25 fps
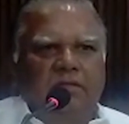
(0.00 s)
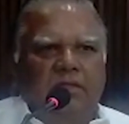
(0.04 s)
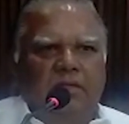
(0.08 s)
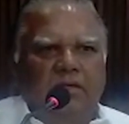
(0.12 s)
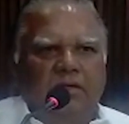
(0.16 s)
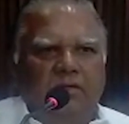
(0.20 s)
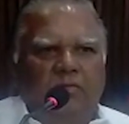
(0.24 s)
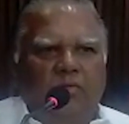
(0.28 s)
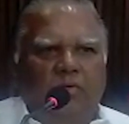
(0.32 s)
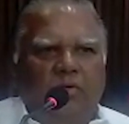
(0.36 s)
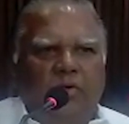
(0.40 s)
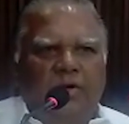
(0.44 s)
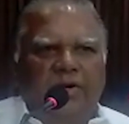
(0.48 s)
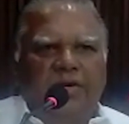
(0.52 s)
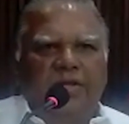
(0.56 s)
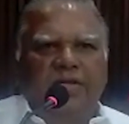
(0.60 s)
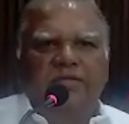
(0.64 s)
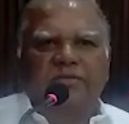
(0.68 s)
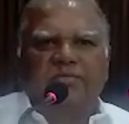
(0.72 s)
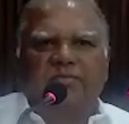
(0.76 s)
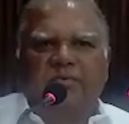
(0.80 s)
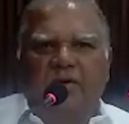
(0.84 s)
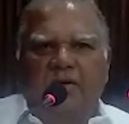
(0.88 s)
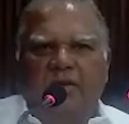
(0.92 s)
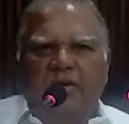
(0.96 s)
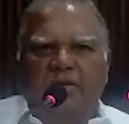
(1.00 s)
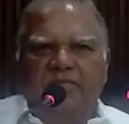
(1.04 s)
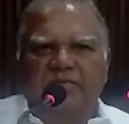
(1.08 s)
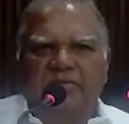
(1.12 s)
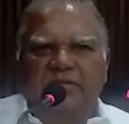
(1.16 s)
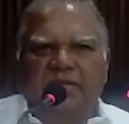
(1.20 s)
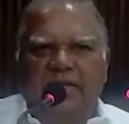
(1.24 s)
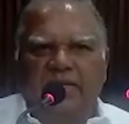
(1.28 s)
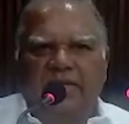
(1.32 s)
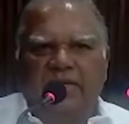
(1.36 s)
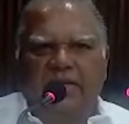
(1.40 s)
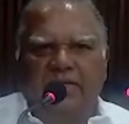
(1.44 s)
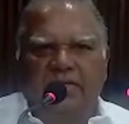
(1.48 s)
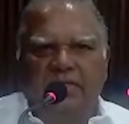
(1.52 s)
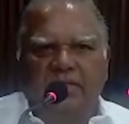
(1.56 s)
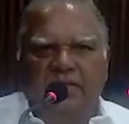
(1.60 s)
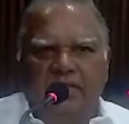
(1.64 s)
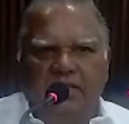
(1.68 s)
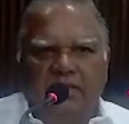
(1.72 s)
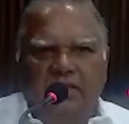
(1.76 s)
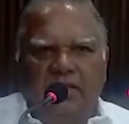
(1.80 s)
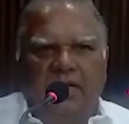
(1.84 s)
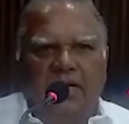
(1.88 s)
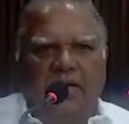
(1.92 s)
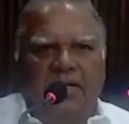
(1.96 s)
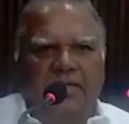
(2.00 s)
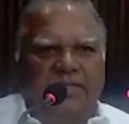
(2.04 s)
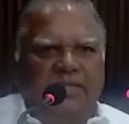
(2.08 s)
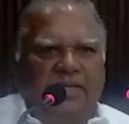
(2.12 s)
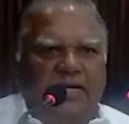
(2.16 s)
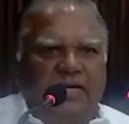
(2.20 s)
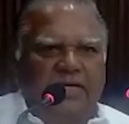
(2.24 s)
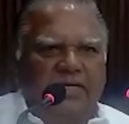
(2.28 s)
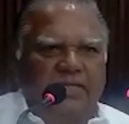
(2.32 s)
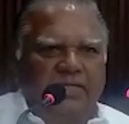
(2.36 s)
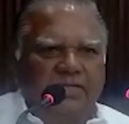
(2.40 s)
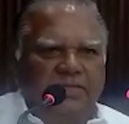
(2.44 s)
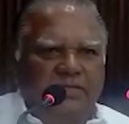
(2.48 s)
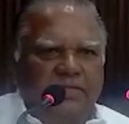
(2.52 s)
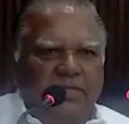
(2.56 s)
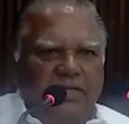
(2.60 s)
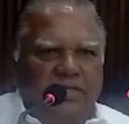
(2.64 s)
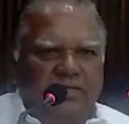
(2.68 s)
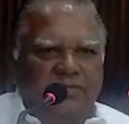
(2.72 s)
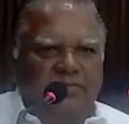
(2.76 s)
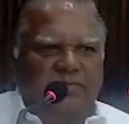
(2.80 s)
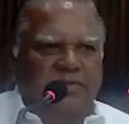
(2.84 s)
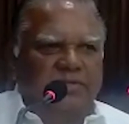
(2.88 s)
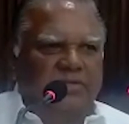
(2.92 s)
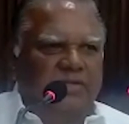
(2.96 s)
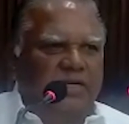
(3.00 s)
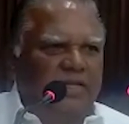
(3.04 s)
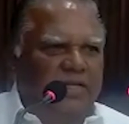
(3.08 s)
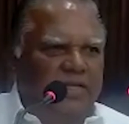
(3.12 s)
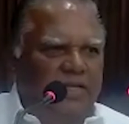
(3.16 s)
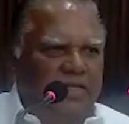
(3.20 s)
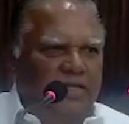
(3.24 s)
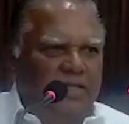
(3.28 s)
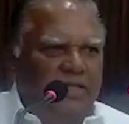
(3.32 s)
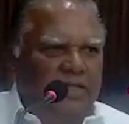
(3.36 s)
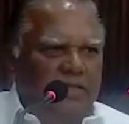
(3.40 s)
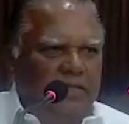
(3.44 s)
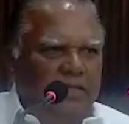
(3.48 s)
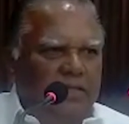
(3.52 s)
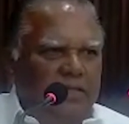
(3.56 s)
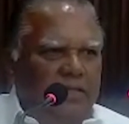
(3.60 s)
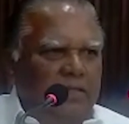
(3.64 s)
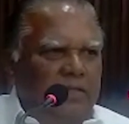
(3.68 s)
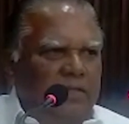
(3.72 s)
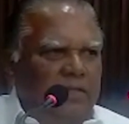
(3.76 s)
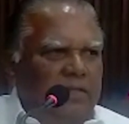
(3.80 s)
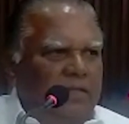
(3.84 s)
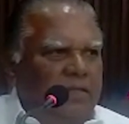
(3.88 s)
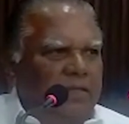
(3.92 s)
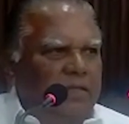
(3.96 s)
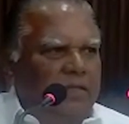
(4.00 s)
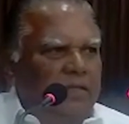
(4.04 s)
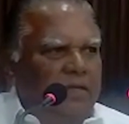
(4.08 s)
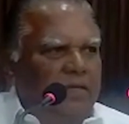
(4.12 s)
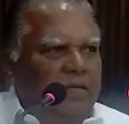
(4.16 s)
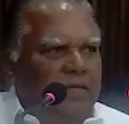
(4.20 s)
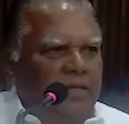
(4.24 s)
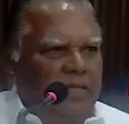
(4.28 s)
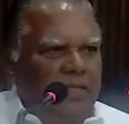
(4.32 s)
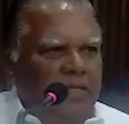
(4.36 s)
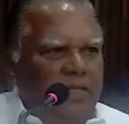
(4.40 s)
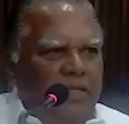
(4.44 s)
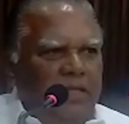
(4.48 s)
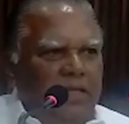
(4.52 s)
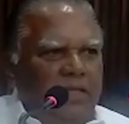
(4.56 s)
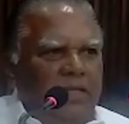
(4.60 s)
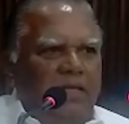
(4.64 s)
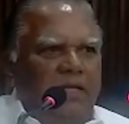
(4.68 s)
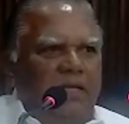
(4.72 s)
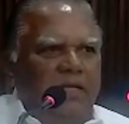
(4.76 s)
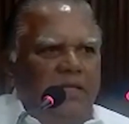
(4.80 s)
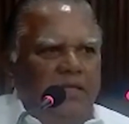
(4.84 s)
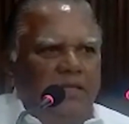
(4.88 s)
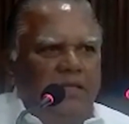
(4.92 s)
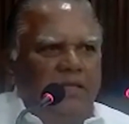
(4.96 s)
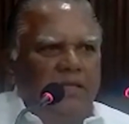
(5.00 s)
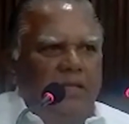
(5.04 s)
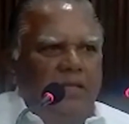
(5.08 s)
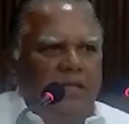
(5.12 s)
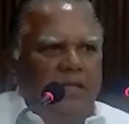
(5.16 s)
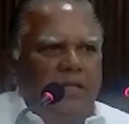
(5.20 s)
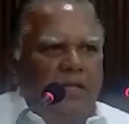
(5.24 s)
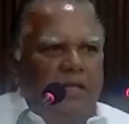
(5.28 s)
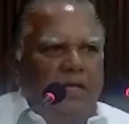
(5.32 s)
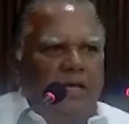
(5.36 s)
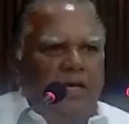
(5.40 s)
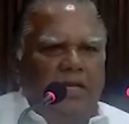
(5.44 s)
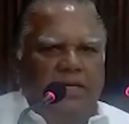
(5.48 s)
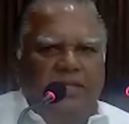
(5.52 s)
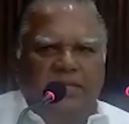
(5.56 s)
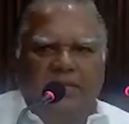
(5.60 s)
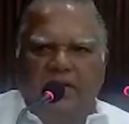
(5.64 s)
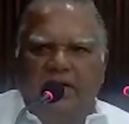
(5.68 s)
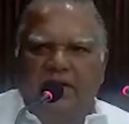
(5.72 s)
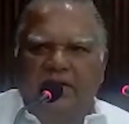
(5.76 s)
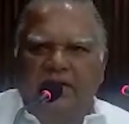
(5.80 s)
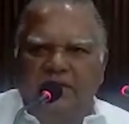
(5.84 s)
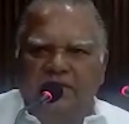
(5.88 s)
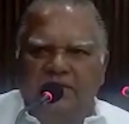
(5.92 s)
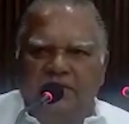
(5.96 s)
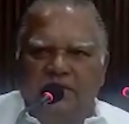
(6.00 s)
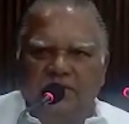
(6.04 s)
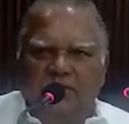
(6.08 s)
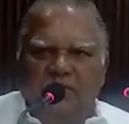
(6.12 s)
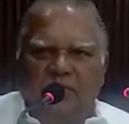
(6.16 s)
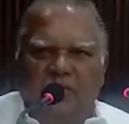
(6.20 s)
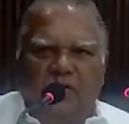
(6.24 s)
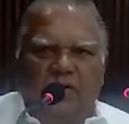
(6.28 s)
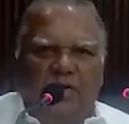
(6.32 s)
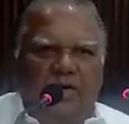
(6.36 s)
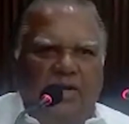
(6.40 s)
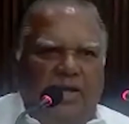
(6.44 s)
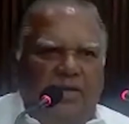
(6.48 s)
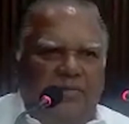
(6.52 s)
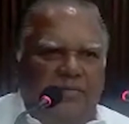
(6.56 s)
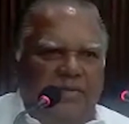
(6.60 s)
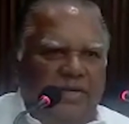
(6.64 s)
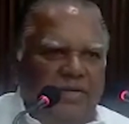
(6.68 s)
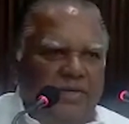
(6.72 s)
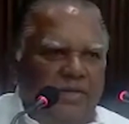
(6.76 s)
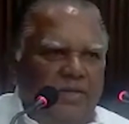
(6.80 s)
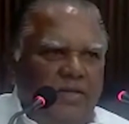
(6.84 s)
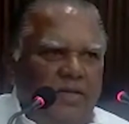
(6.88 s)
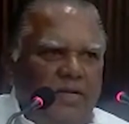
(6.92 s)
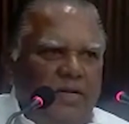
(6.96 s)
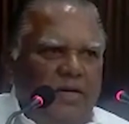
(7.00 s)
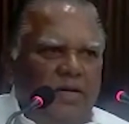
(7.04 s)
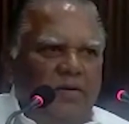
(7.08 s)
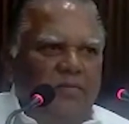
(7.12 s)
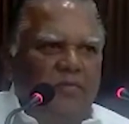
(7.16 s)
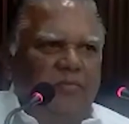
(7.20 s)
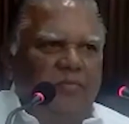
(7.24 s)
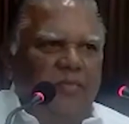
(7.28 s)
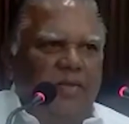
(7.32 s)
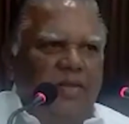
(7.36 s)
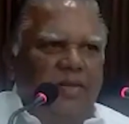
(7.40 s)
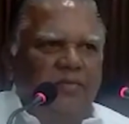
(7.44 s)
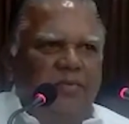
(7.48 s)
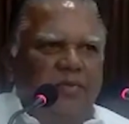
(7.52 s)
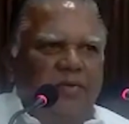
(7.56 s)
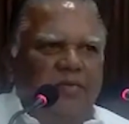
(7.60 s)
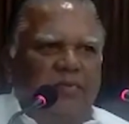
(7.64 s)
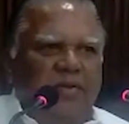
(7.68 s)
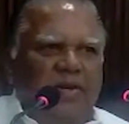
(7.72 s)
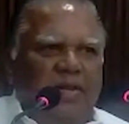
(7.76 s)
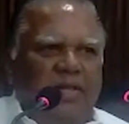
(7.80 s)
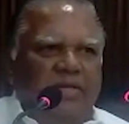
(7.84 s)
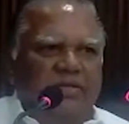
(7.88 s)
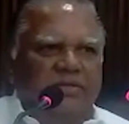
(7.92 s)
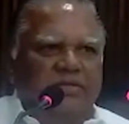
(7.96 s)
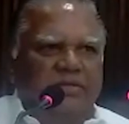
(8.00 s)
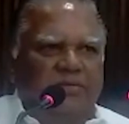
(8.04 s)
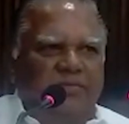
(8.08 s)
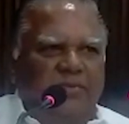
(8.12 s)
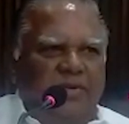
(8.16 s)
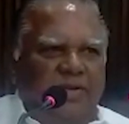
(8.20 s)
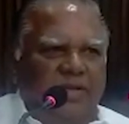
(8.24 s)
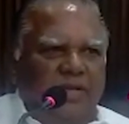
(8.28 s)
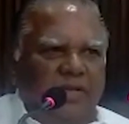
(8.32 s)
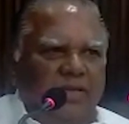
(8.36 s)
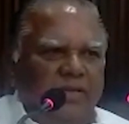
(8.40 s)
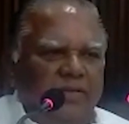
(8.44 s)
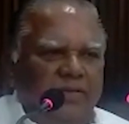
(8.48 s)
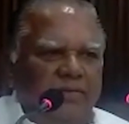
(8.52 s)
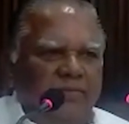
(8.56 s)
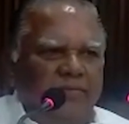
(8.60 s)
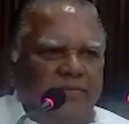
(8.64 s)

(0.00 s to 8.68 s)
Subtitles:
the old age problems like arthritis, especially knee arthritis, is more common and many people are suffering.